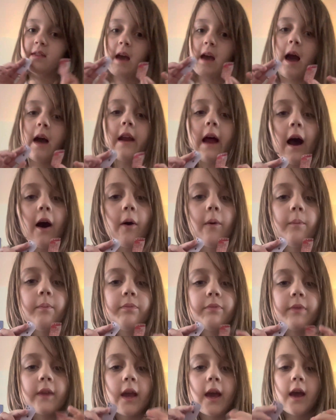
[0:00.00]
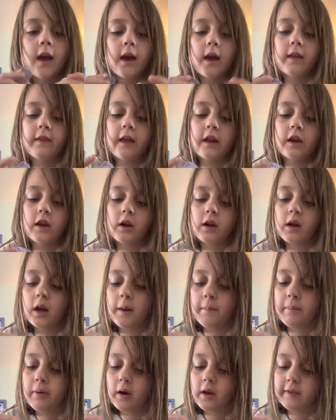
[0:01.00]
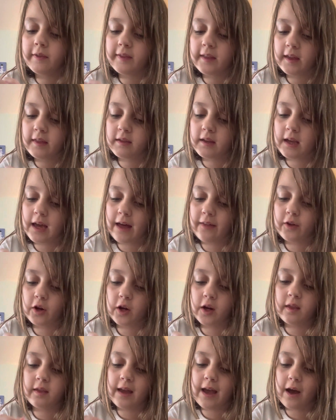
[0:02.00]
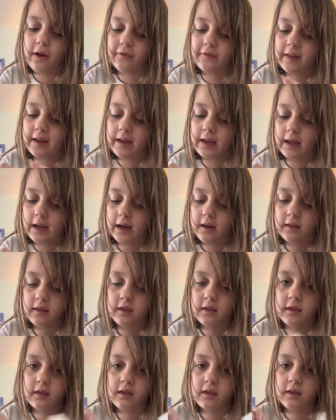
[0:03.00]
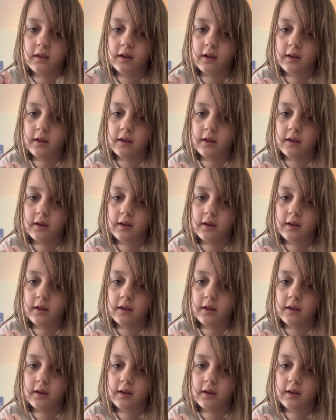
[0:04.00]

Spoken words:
cut out, and then you're gonna put these together and see how thick it is.